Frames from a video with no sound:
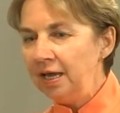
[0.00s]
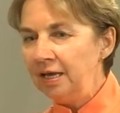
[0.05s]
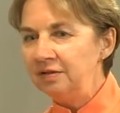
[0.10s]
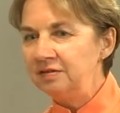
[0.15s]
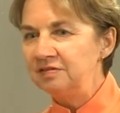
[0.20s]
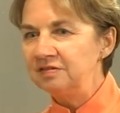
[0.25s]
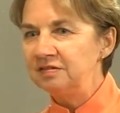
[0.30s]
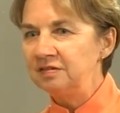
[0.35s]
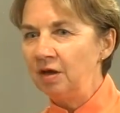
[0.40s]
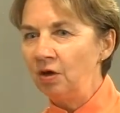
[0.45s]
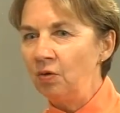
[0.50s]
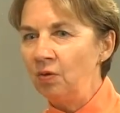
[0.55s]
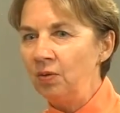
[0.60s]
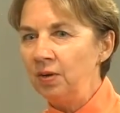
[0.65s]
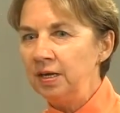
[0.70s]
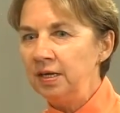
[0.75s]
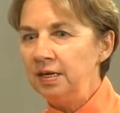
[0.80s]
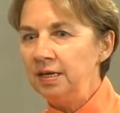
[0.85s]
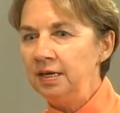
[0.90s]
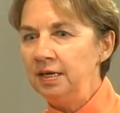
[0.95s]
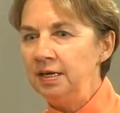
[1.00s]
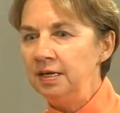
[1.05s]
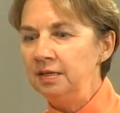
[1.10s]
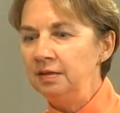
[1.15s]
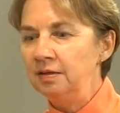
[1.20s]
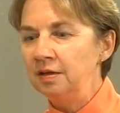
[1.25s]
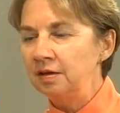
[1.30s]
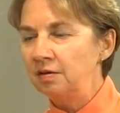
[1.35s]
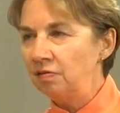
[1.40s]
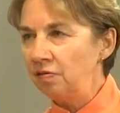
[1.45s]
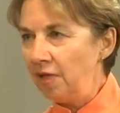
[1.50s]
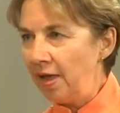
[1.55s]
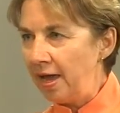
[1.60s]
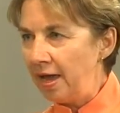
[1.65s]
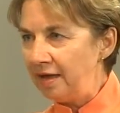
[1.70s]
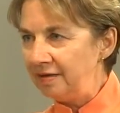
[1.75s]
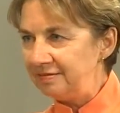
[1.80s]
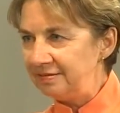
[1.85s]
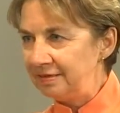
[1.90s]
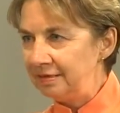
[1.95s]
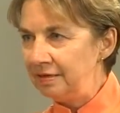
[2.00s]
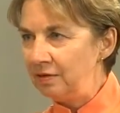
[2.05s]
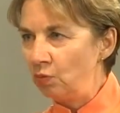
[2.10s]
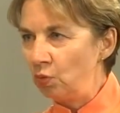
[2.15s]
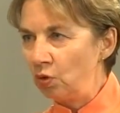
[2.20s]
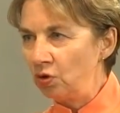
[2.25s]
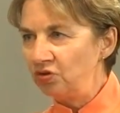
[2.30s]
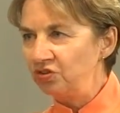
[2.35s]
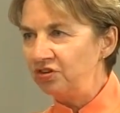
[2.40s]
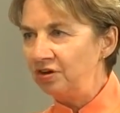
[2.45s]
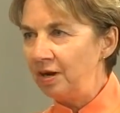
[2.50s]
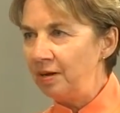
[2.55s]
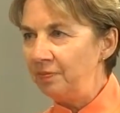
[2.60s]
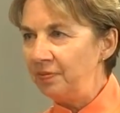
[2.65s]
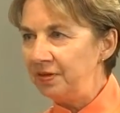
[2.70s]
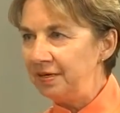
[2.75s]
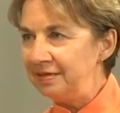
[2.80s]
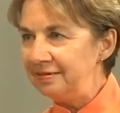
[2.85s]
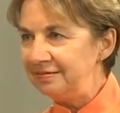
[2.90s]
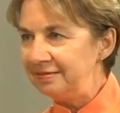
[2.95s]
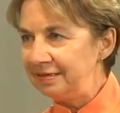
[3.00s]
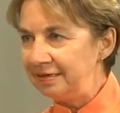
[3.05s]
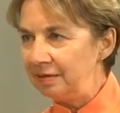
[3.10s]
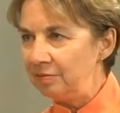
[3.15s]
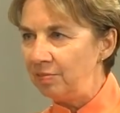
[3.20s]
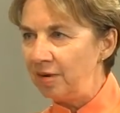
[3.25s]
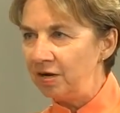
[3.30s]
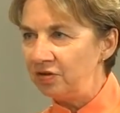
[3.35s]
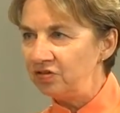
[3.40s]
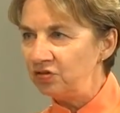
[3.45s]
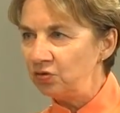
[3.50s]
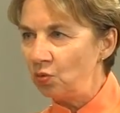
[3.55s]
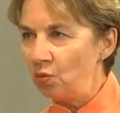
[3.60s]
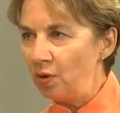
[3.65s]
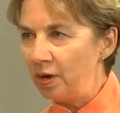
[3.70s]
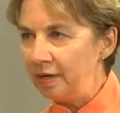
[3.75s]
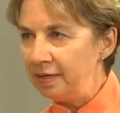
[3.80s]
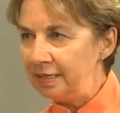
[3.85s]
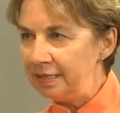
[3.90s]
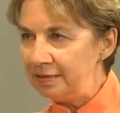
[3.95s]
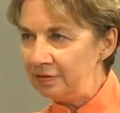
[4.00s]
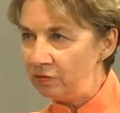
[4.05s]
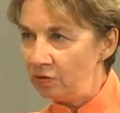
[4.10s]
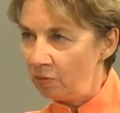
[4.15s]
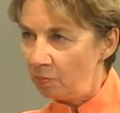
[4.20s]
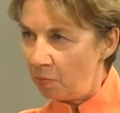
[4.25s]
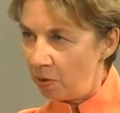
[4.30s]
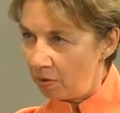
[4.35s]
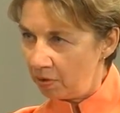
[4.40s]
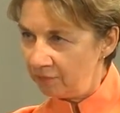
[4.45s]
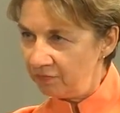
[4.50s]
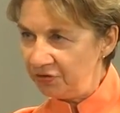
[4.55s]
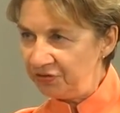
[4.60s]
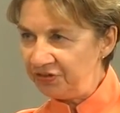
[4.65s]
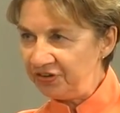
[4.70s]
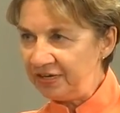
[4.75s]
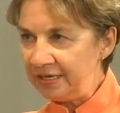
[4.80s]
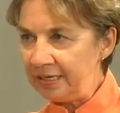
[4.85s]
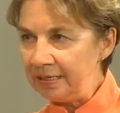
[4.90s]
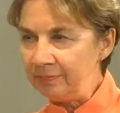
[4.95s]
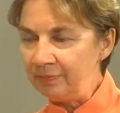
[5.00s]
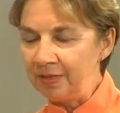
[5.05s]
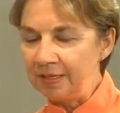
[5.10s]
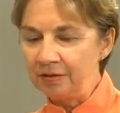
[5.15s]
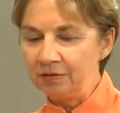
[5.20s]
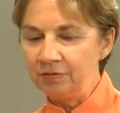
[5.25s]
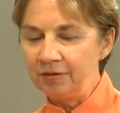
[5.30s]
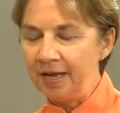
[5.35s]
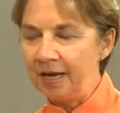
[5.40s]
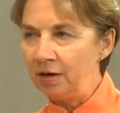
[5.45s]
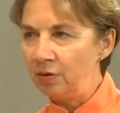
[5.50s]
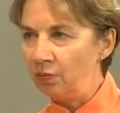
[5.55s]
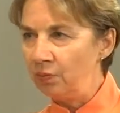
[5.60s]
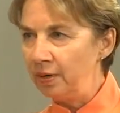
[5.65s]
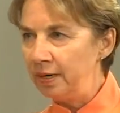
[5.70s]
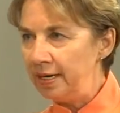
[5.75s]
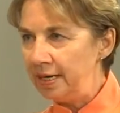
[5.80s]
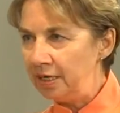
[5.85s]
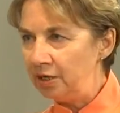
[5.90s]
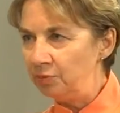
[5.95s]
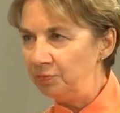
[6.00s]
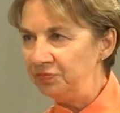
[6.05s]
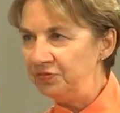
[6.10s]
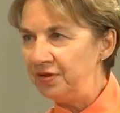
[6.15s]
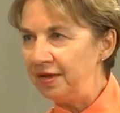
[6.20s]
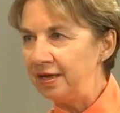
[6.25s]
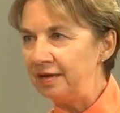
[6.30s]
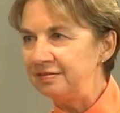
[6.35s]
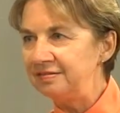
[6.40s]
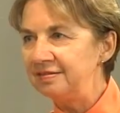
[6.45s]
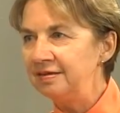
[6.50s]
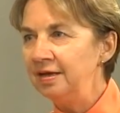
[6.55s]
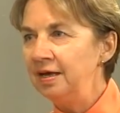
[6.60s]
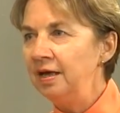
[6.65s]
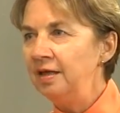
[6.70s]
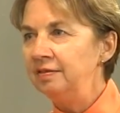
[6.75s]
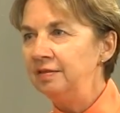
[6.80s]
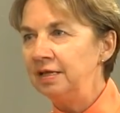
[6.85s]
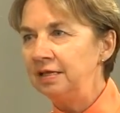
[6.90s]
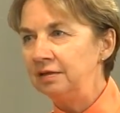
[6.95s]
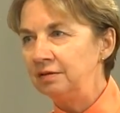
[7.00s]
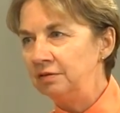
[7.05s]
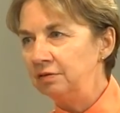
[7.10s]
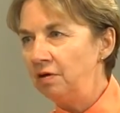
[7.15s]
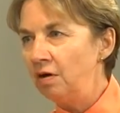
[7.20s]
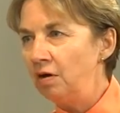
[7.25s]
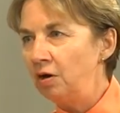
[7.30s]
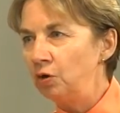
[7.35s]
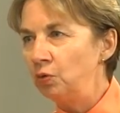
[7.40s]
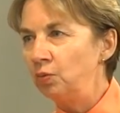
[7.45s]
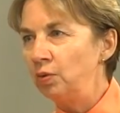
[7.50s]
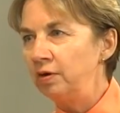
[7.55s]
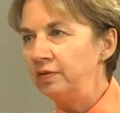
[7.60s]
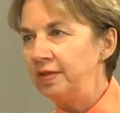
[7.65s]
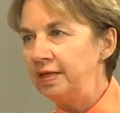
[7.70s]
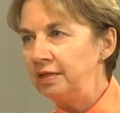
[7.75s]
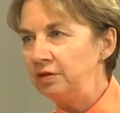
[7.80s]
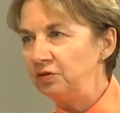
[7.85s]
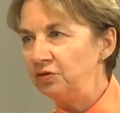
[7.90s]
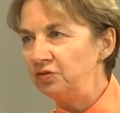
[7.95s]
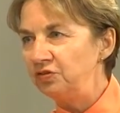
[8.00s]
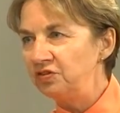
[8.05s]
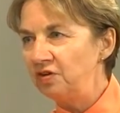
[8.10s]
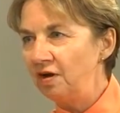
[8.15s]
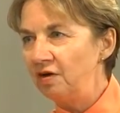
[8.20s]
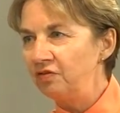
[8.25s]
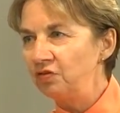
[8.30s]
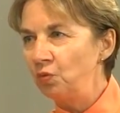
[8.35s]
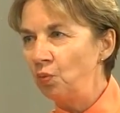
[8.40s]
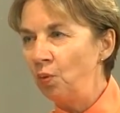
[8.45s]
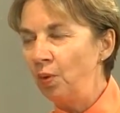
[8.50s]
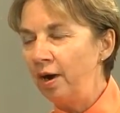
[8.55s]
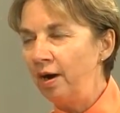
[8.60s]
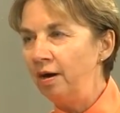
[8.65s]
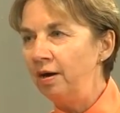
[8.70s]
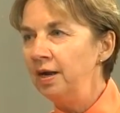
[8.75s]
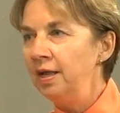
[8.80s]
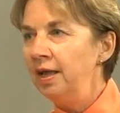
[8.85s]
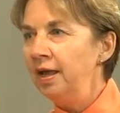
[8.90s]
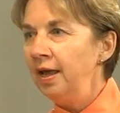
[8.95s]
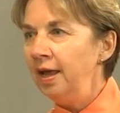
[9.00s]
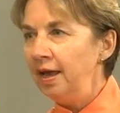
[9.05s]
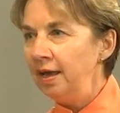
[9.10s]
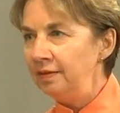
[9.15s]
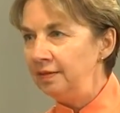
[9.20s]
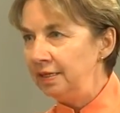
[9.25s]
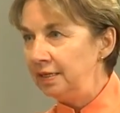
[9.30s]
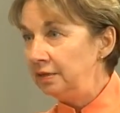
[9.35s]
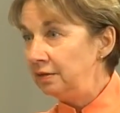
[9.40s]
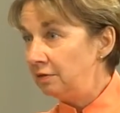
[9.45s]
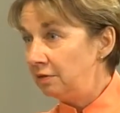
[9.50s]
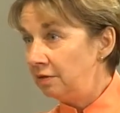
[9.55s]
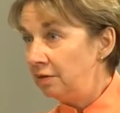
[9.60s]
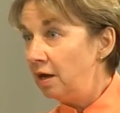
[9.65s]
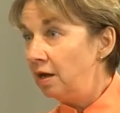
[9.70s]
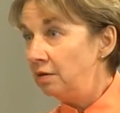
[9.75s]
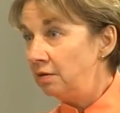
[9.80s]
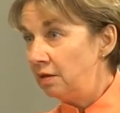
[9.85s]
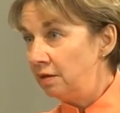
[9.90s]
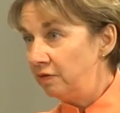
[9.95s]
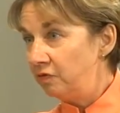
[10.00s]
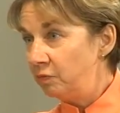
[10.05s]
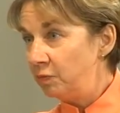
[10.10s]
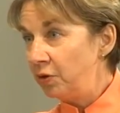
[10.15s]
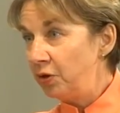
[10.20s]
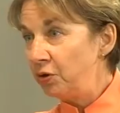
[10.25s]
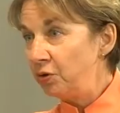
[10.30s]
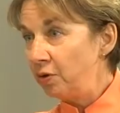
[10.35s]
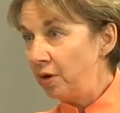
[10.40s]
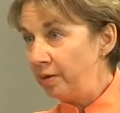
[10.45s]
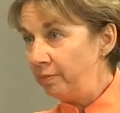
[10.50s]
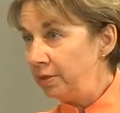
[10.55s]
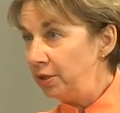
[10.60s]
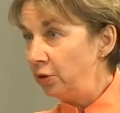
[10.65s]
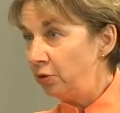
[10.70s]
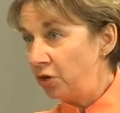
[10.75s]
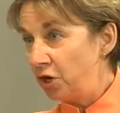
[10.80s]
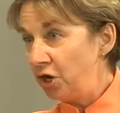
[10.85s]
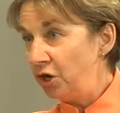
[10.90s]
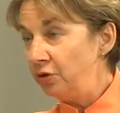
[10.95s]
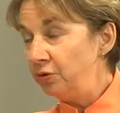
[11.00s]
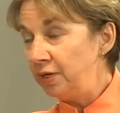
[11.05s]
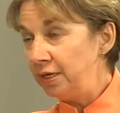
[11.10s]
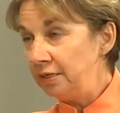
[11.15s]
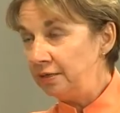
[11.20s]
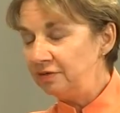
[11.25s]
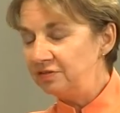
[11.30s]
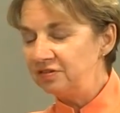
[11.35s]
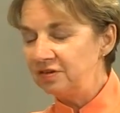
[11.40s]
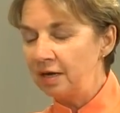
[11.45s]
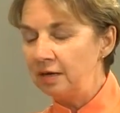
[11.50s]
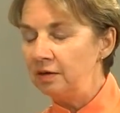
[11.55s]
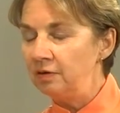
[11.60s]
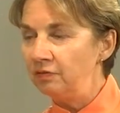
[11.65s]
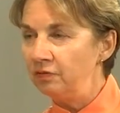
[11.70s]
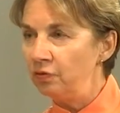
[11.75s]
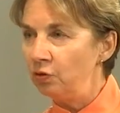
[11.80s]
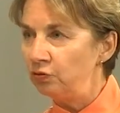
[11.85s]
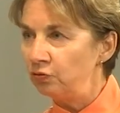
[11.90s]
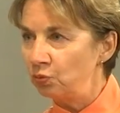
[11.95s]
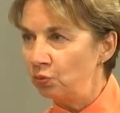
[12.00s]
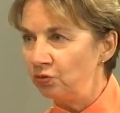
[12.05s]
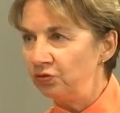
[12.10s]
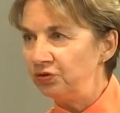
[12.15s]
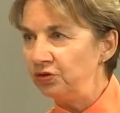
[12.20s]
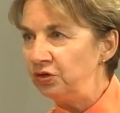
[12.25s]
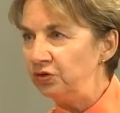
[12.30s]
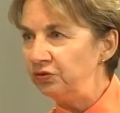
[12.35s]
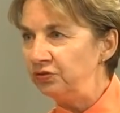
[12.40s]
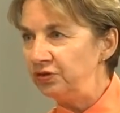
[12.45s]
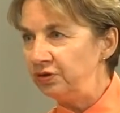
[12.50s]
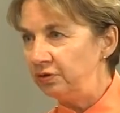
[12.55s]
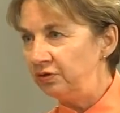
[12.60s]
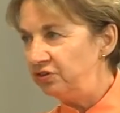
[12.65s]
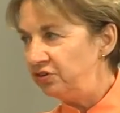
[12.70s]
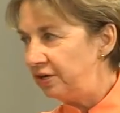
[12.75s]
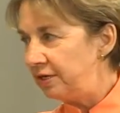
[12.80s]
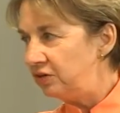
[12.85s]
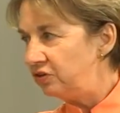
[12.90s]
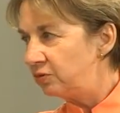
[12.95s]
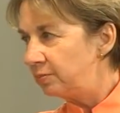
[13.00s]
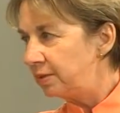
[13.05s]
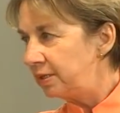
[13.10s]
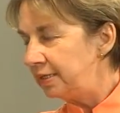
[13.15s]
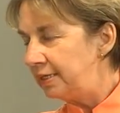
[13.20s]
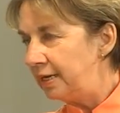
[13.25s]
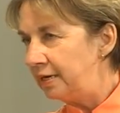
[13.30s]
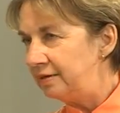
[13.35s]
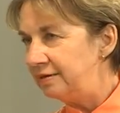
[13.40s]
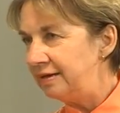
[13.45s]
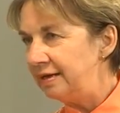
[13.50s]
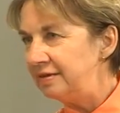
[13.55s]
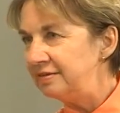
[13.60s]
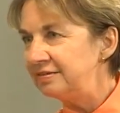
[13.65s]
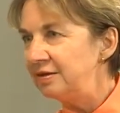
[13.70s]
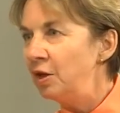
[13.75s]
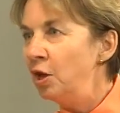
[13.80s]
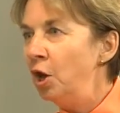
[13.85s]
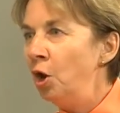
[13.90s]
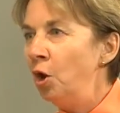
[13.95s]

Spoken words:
And so in the class, in the workshop that he's in Mouse Squad, they're part of a team. They learn how to run help desks, they learn hardware, they learn software, and they learn a lot of programming or coding. It's kind of, those words are used interchangeably nowadays.